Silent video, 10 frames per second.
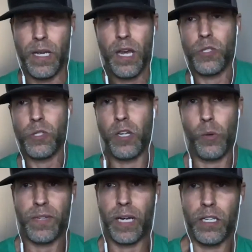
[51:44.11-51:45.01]
So I know
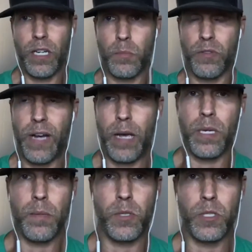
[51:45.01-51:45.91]
we've got a number of
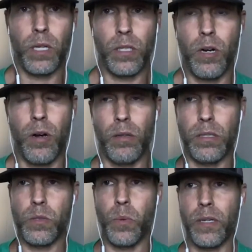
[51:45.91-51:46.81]
IBMers on the call
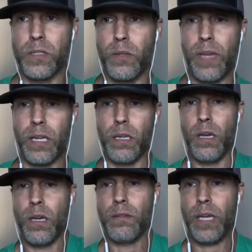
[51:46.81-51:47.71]
as well. So thank,
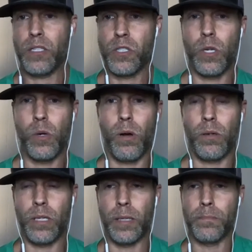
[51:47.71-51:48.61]
thanks to you all
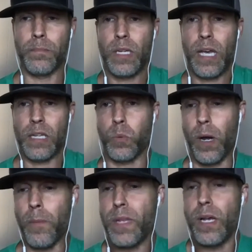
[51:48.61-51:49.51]
um, as well.